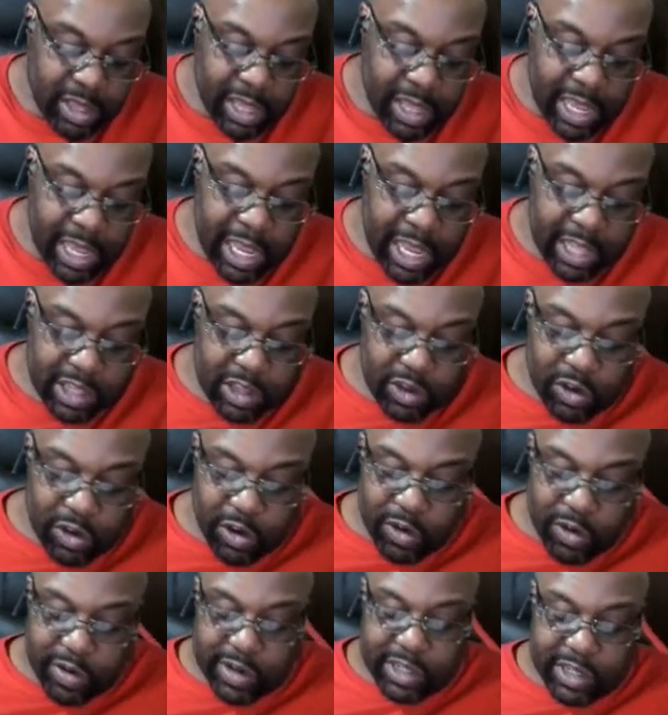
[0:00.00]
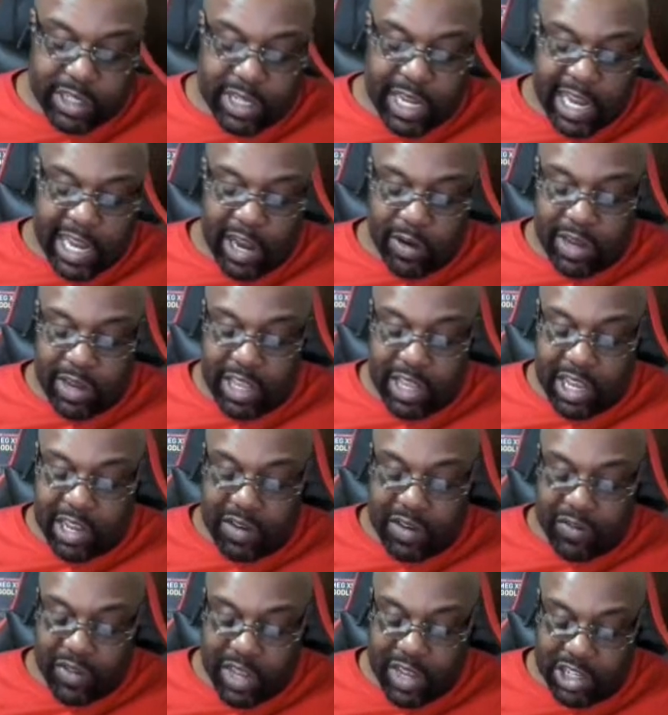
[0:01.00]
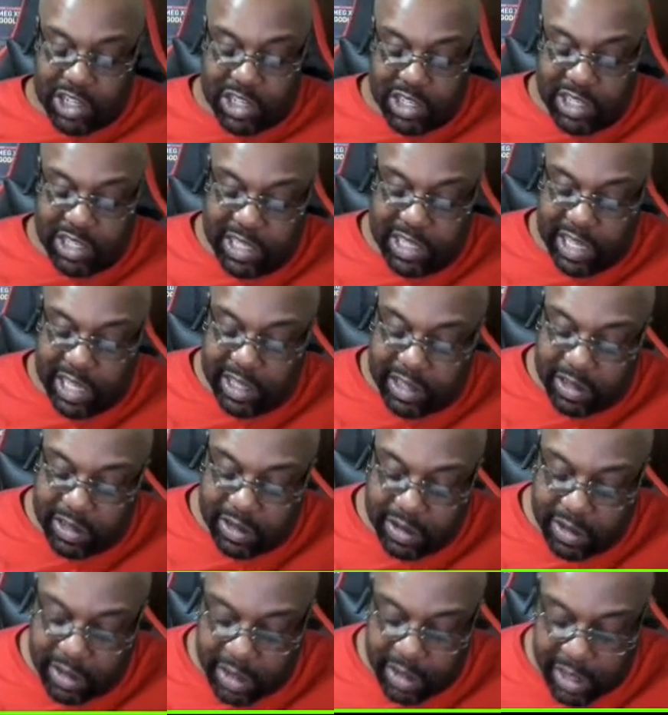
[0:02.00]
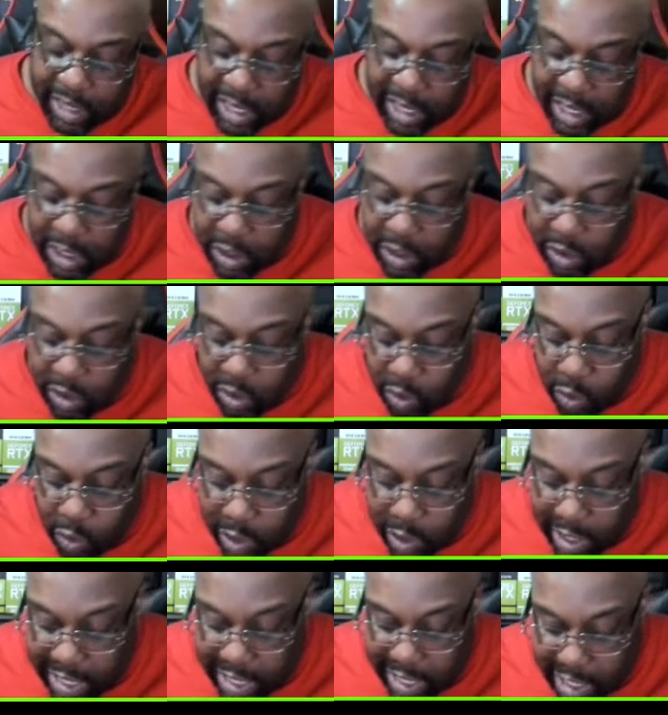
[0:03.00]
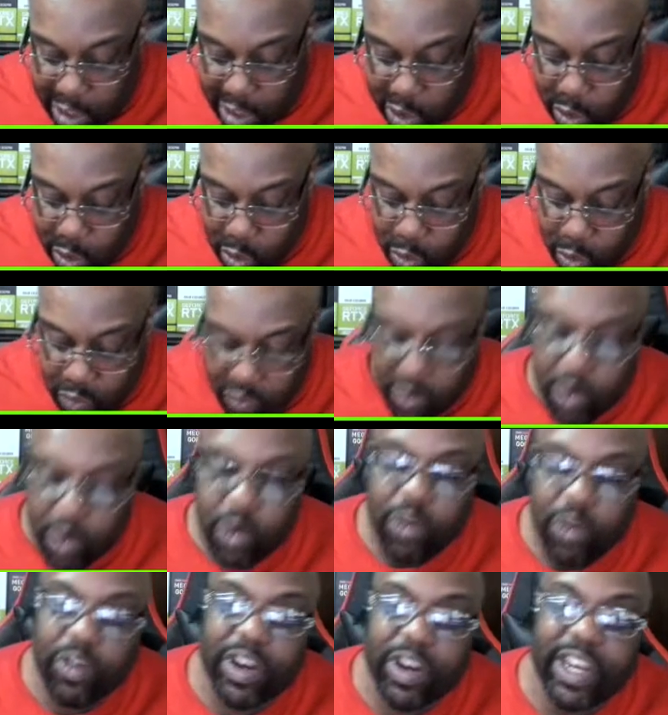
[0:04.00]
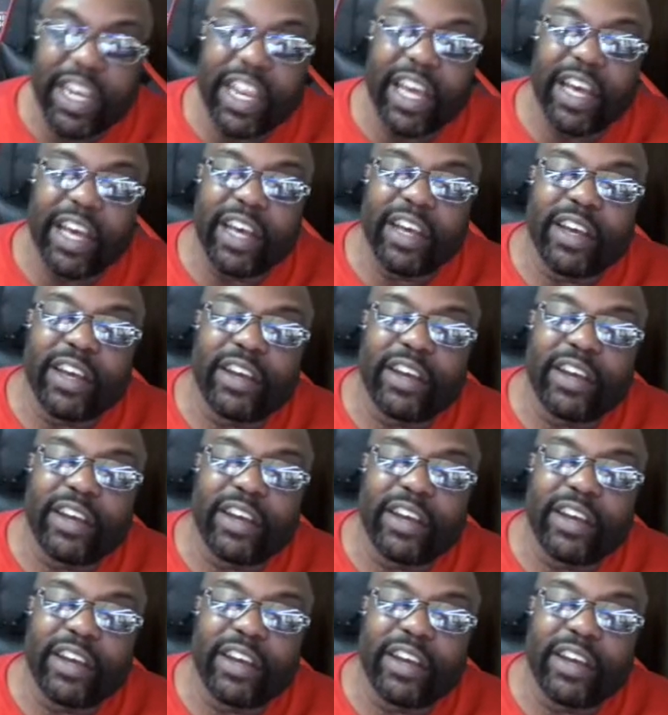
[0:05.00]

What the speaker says: at the Orange County Convention Center in Orlando, Florida.